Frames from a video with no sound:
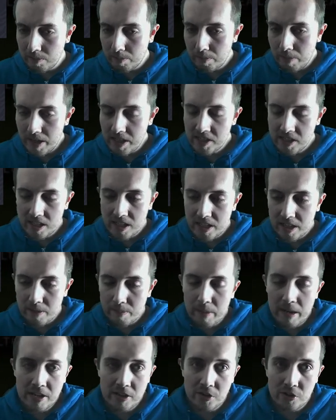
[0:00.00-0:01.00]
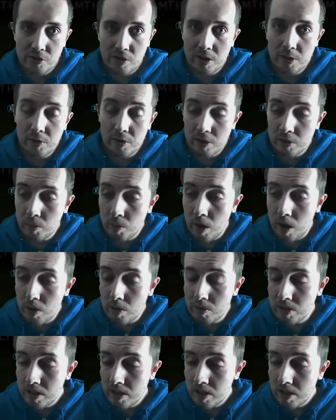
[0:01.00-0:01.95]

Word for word: basically the best striker in the world.